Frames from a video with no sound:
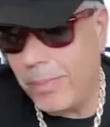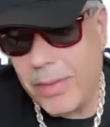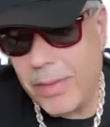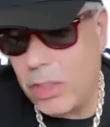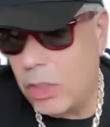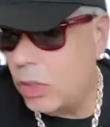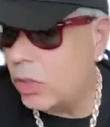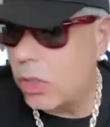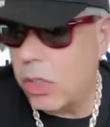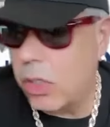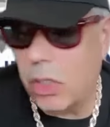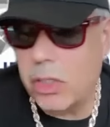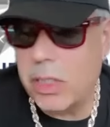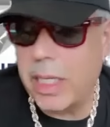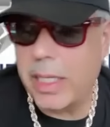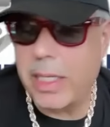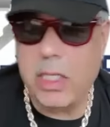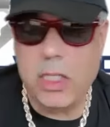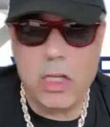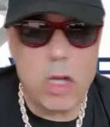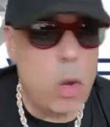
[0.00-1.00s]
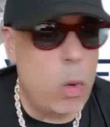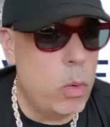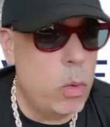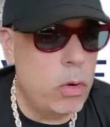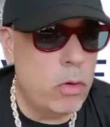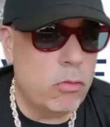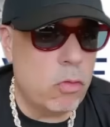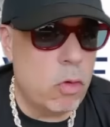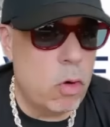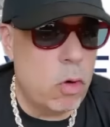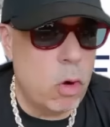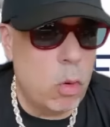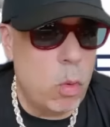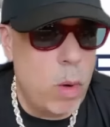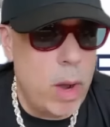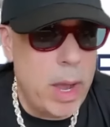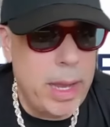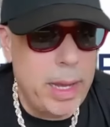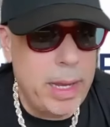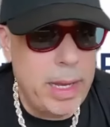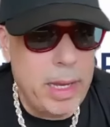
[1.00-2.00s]
Just looks like he's going the wrong
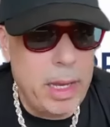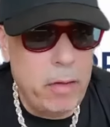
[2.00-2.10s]
way.